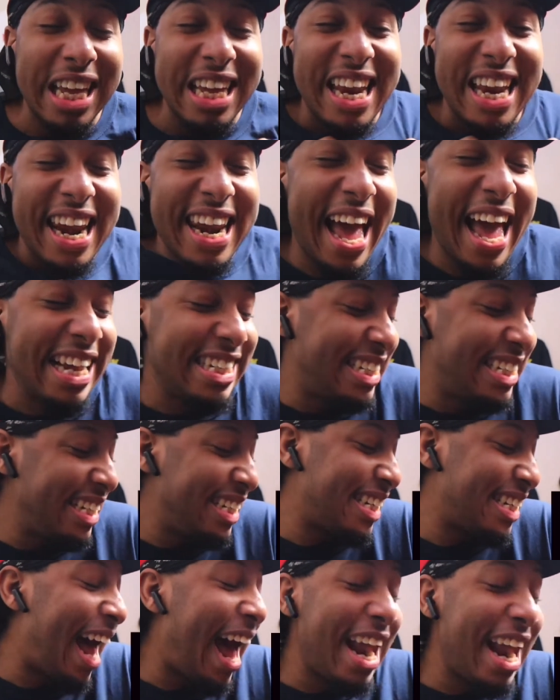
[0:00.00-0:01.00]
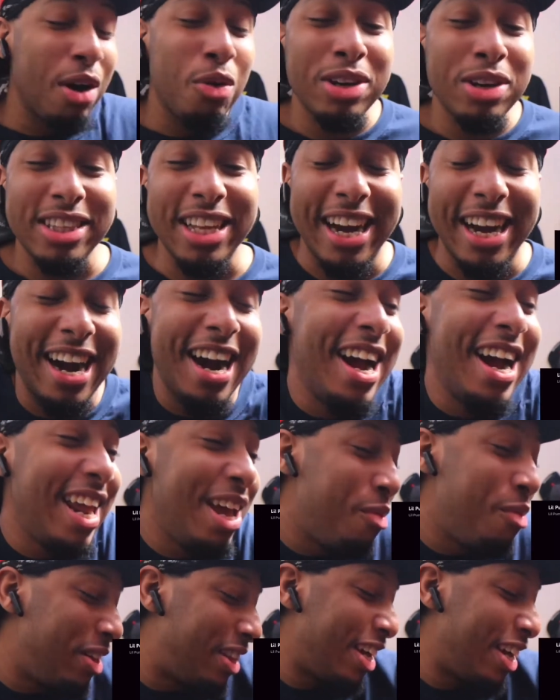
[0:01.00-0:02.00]
getting a nice designer with the
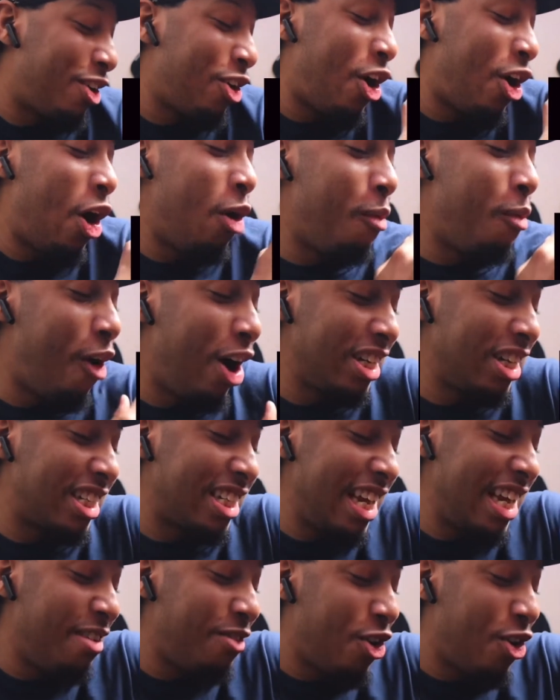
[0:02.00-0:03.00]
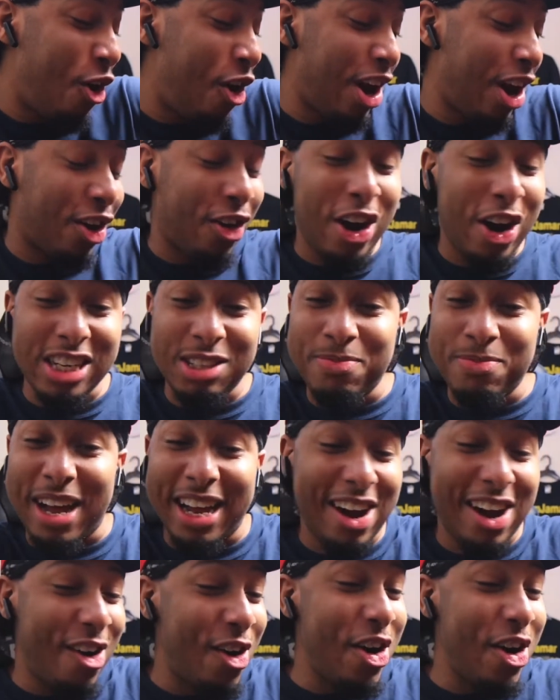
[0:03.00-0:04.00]
hoodie with the Chrome Heart sleeve going across
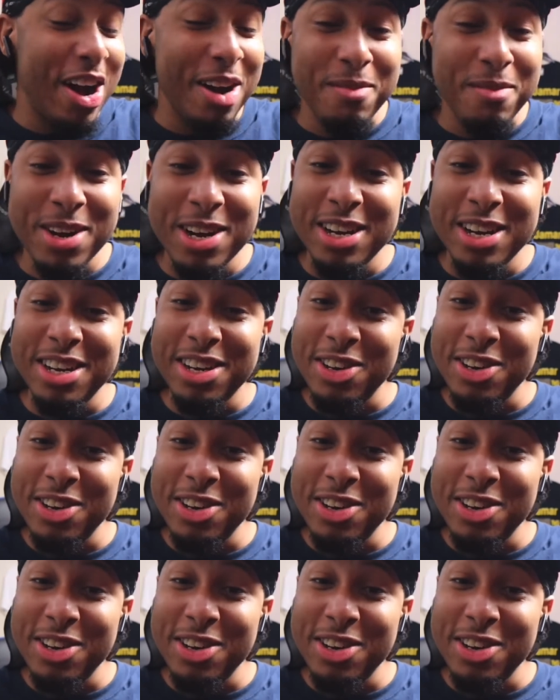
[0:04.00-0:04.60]
my arm.